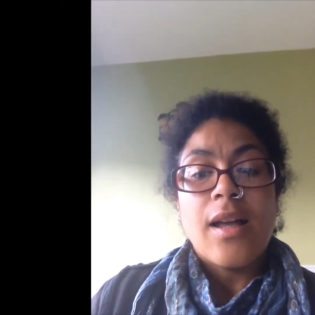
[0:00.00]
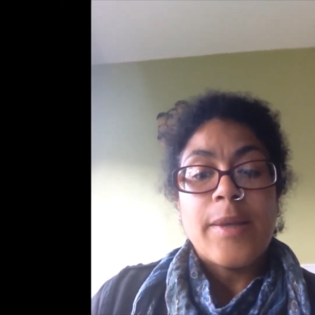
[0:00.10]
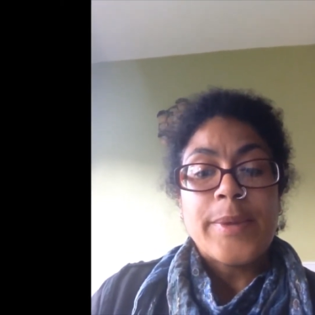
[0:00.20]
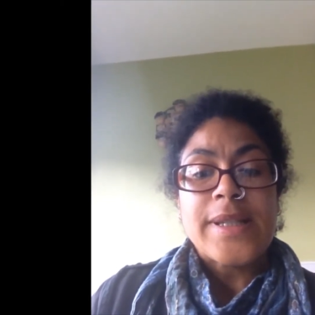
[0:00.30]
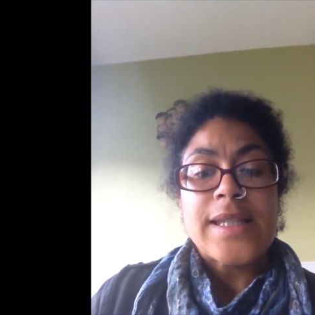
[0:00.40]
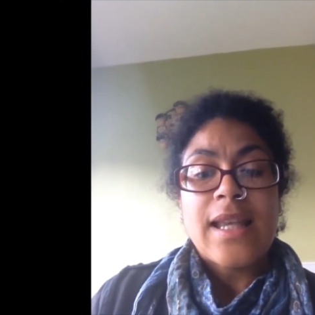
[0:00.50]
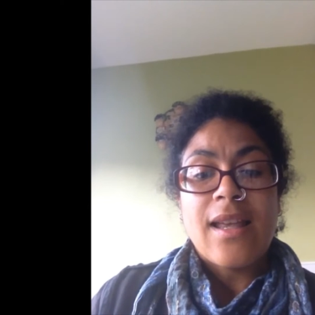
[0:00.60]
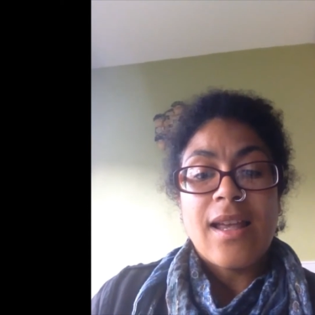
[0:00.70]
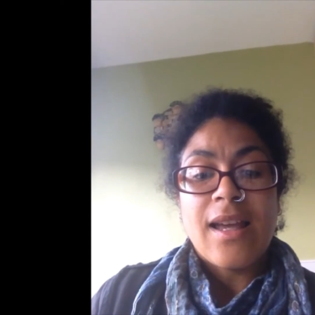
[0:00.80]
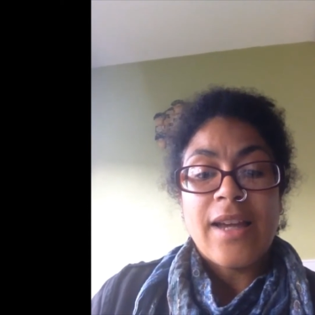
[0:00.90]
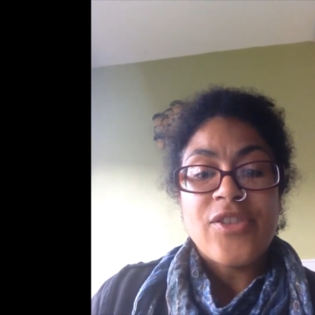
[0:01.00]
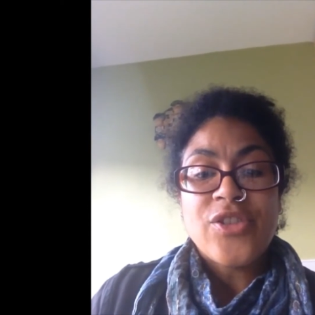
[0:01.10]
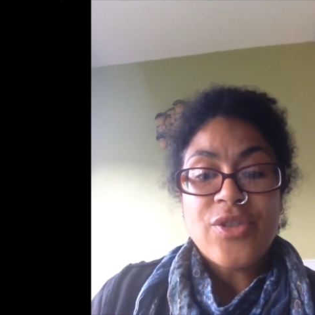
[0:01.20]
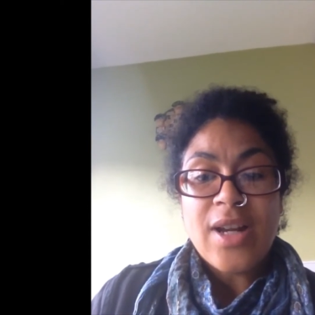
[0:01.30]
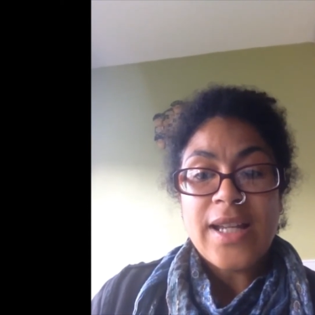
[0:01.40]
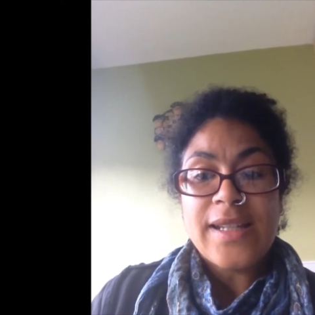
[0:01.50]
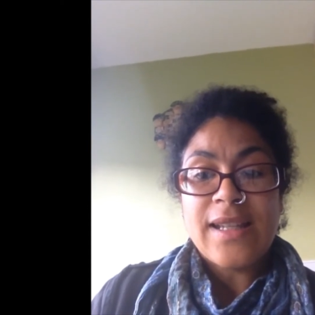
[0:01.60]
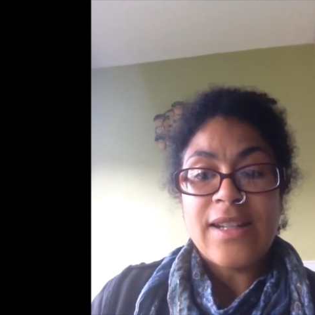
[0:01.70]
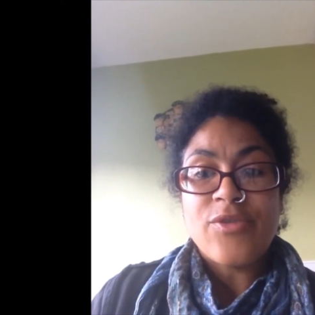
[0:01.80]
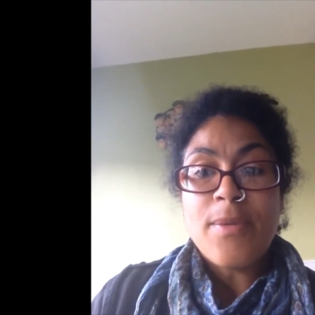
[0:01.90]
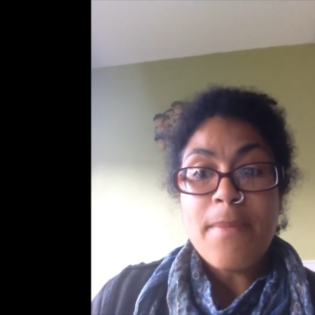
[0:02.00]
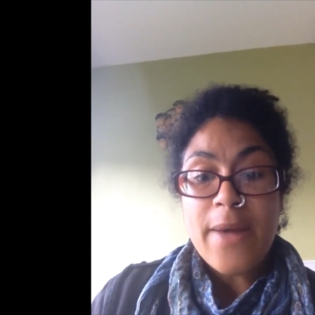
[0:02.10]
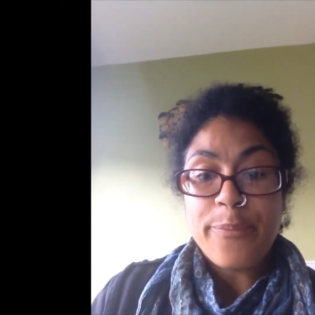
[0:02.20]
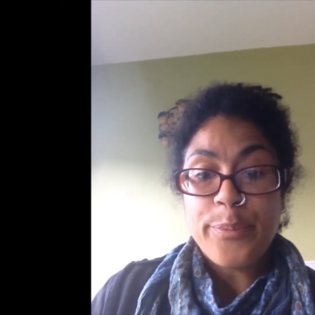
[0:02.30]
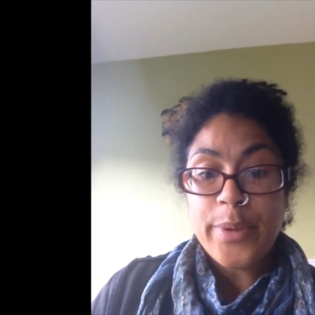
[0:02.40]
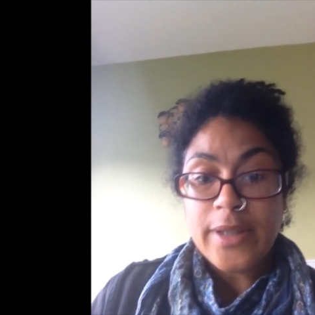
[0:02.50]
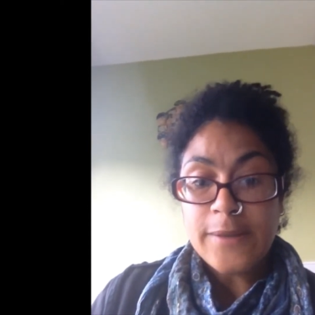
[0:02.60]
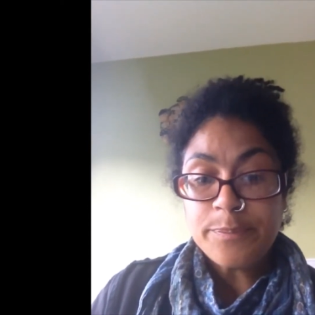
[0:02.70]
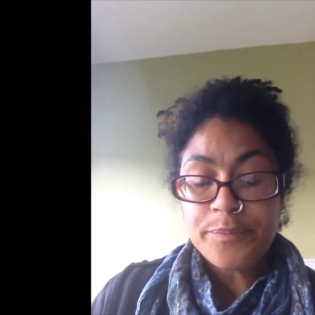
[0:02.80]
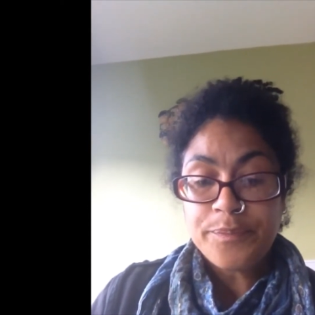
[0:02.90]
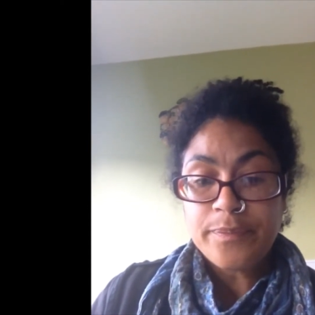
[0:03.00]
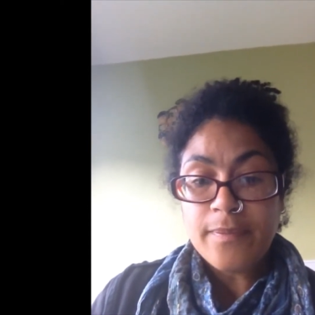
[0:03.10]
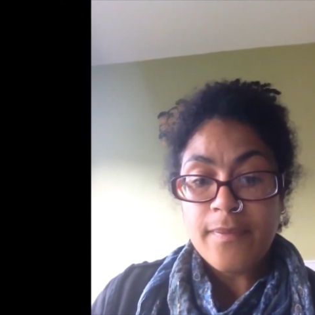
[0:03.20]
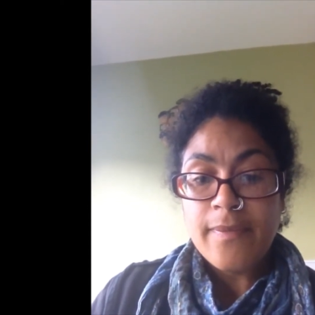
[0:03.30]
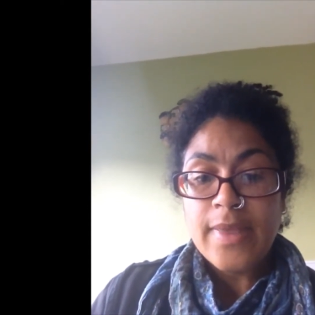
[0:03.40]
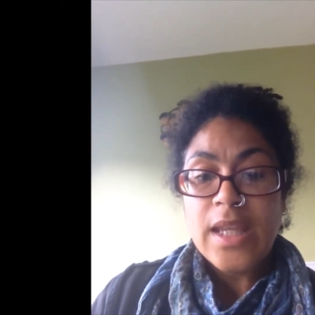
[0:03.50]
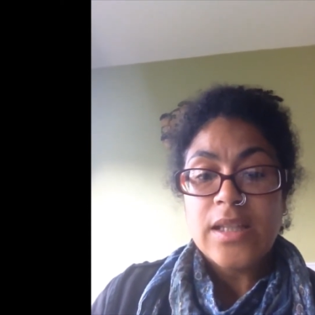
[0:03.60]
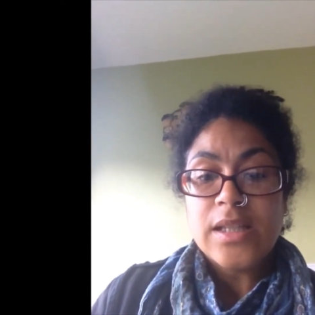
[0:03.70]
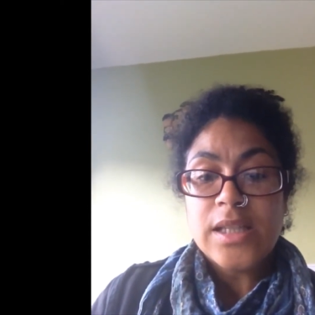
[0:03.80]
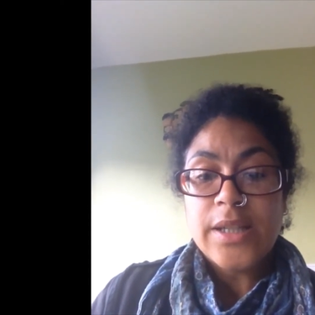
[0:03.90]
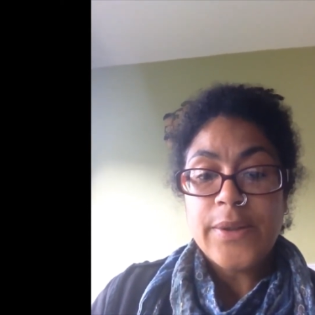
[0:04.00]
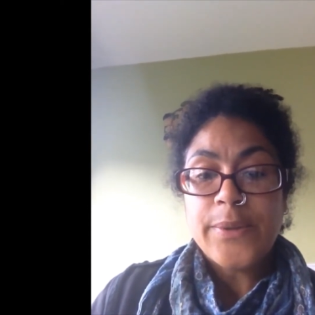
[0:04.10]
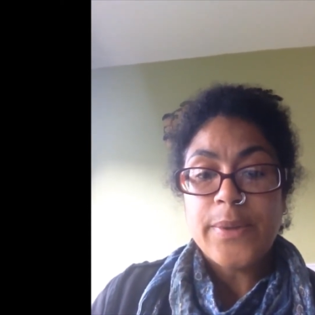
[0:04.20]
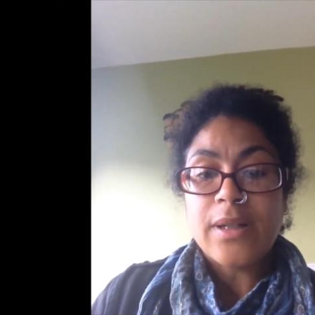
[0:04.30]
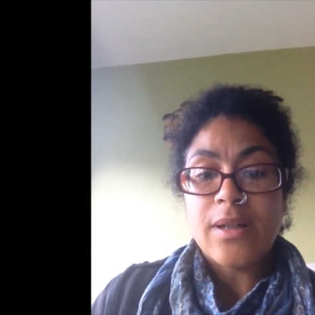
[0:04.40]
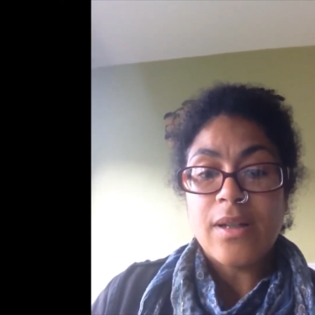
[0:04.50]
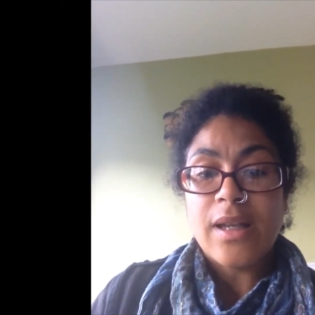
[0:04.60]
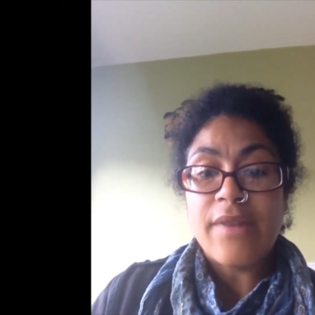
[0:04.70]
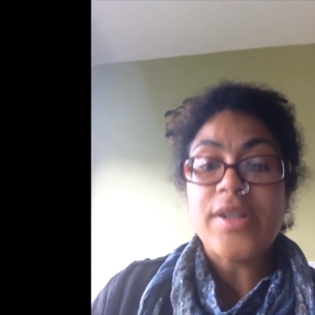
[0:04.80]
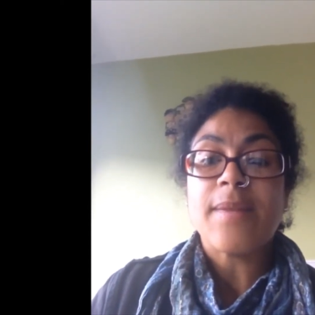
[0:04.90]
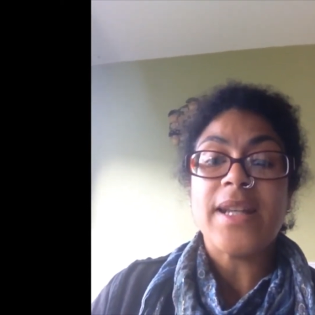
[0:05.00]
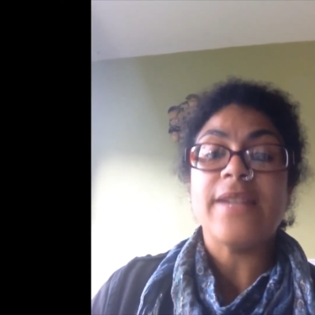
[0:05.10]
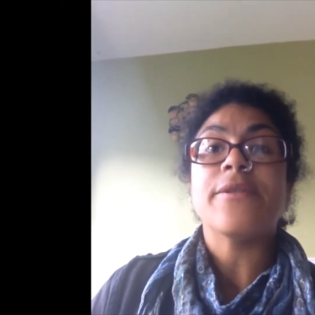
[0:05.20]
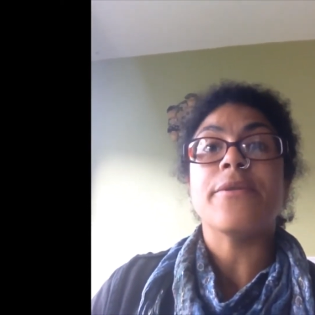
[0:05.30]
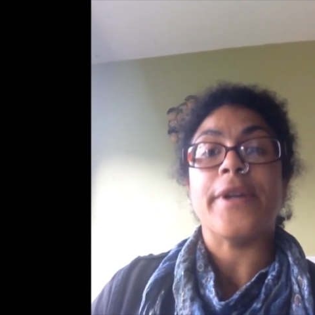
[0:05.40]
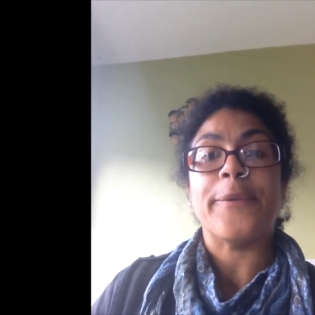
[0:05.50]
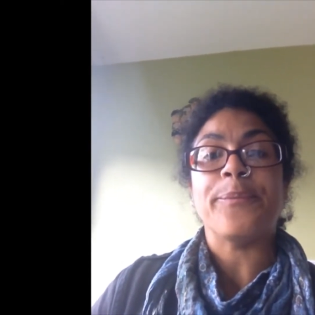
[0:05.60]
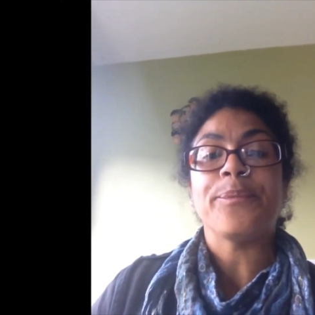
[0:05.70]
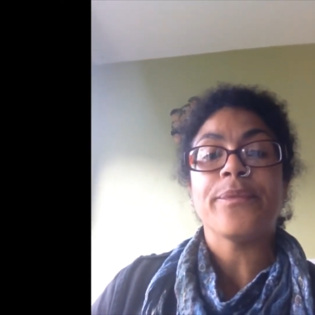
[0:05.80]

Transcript: But I try and remember to, every time I leave a room,